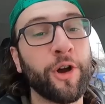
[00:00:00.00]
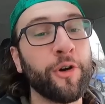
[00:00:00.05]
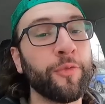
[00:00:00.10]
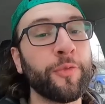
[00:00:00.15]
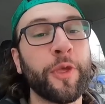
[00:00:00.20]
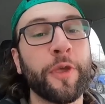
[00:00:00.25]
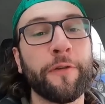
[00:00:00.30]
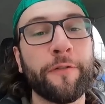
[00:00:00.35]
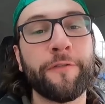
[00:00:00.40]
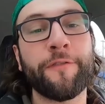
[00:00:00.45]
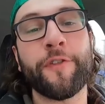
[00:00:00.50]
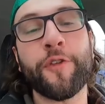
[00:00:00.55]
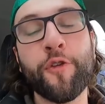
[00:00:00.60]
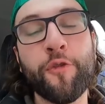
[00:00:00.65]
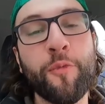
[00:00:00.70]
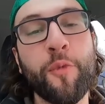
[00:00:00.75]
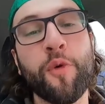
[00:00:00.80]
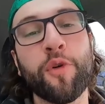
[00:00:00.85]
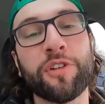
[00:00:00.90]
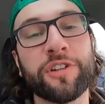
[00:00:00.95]
only a
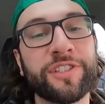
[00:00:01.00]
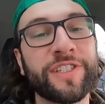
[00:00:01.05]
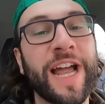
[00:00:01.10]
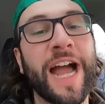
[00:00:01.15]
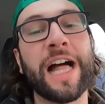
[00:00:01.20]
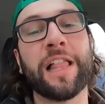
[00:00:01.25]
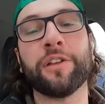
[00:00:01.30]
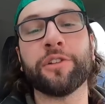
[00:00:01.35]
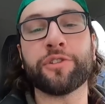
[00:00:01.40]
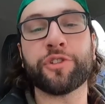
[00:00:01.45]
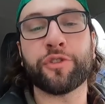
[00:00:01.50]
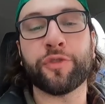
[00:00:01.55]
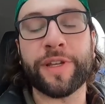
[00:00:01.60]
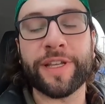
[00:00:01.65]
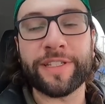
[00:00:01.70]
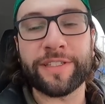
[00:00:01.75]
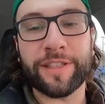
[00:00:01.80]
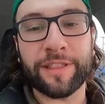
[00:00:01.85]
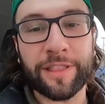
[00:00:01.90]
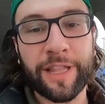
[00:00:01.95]
few more Dollar
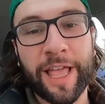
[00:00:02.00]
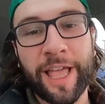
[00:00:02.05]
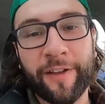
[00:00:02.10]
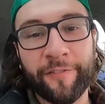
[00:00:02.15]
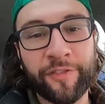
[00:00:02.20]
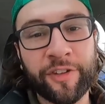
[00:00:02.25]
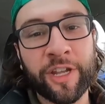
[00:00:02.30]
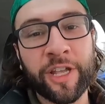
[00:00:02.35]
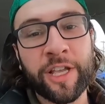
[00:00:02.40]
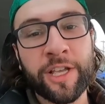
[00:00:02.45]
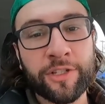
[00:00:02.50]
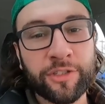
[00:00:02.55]
Trees left,